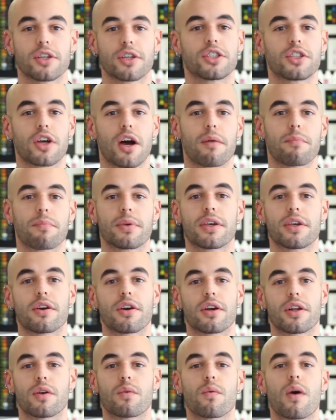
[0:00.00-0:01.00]
Shop here
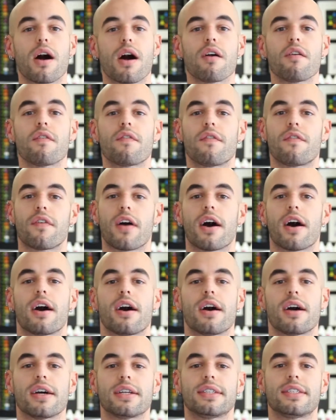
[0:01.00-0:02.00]
in Guelph.
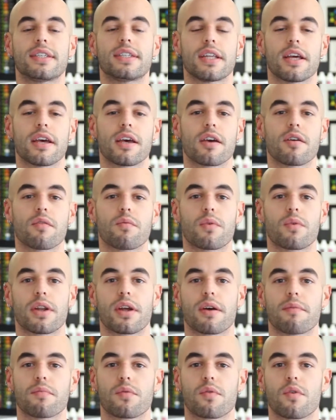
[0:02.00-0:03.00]
Today what
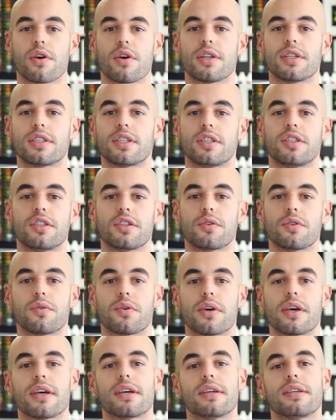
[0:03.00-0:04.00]
I'm going to do
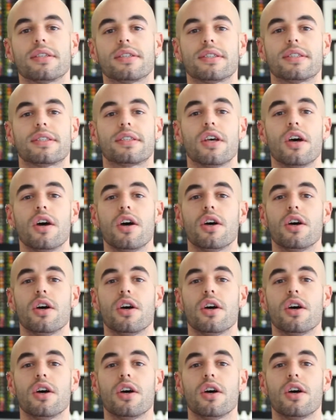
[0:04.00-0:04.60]
is